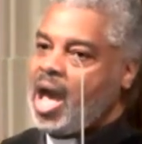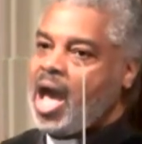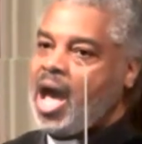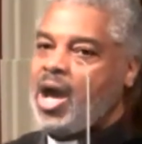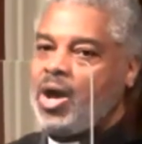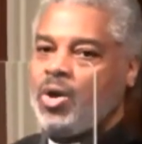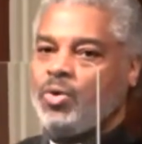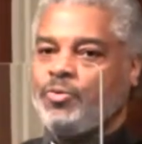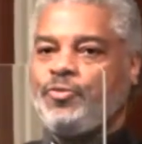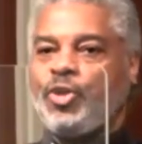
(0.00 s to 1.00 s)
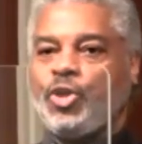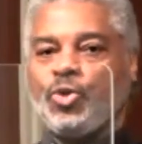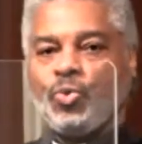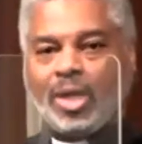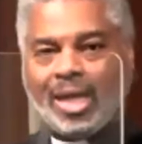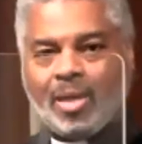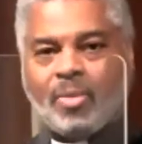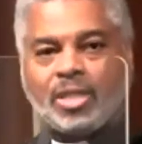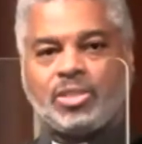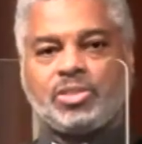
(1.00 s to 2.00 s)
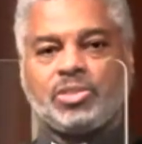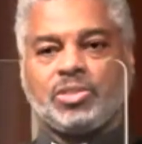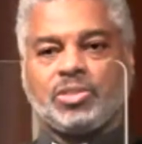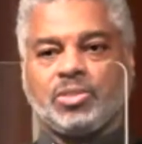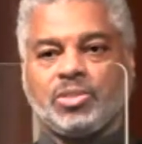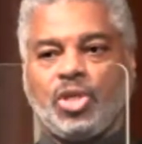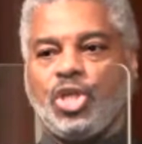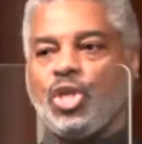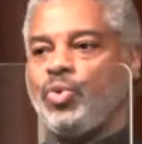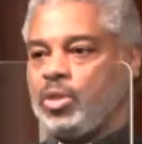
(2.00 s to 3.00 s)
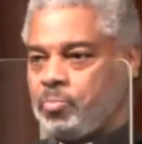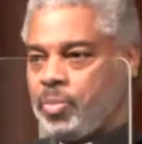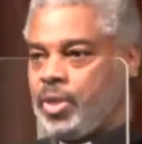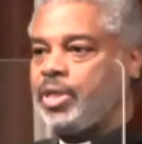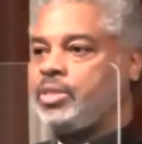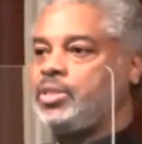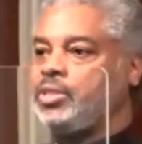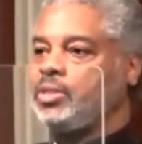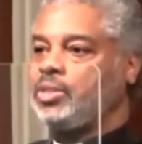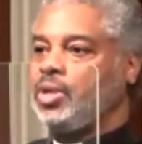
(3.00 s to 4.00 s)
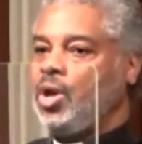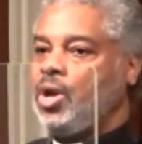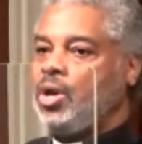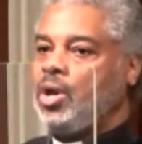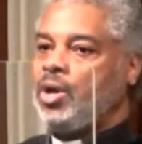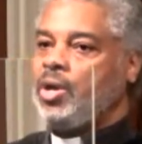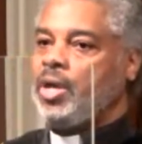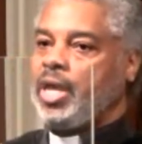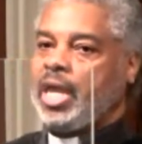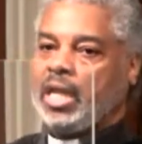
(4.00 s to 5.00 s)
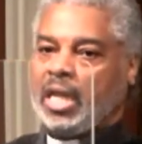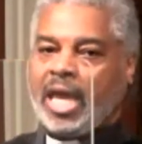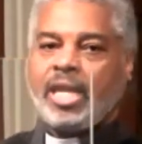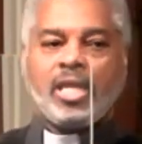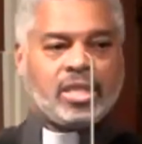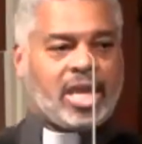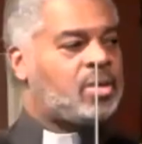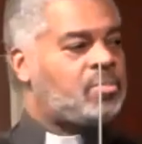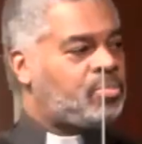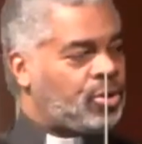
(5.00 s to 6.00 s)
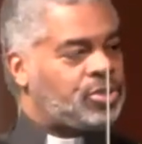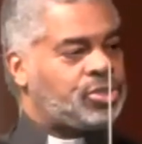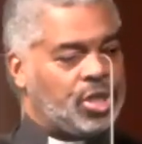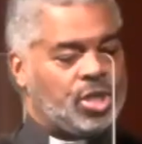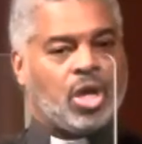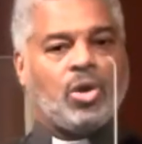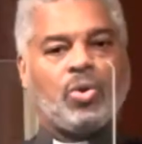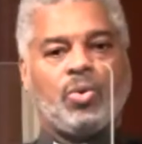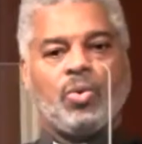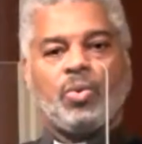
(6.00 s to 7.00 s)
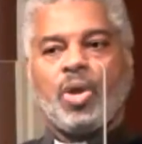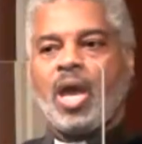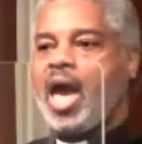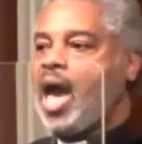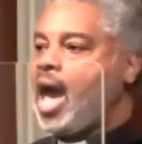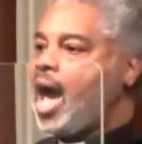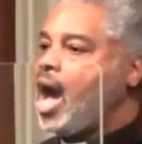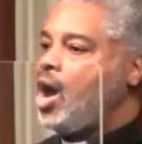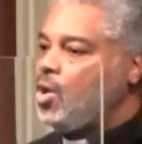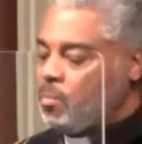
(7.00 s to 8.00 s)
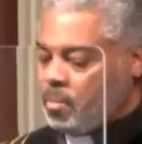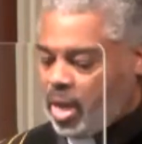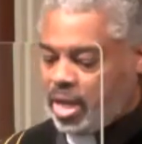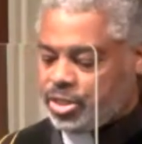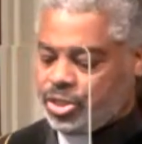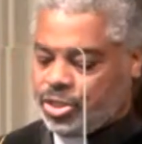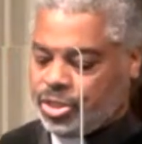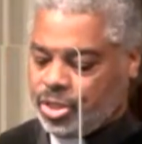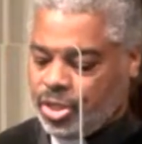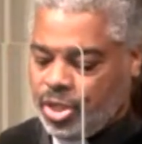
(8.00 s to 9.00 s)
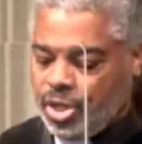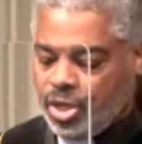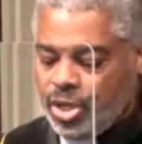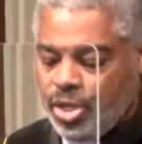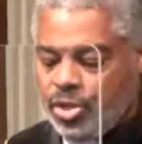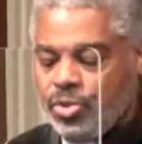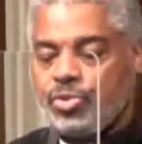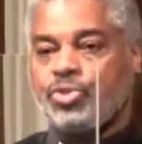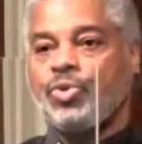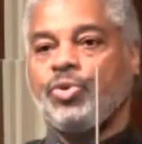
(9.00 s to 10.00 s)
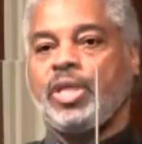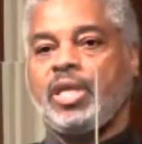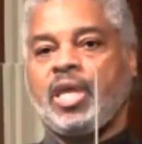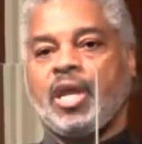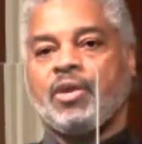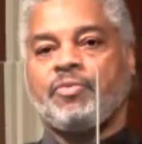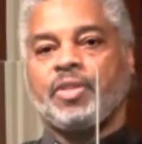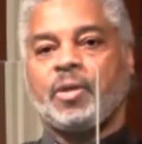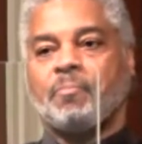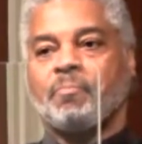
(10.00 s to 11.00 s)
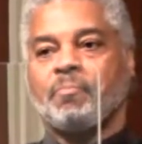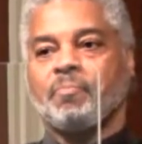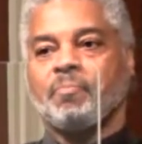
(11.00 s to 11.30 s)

how few limits you will put in letting that person know how much you truly care for them,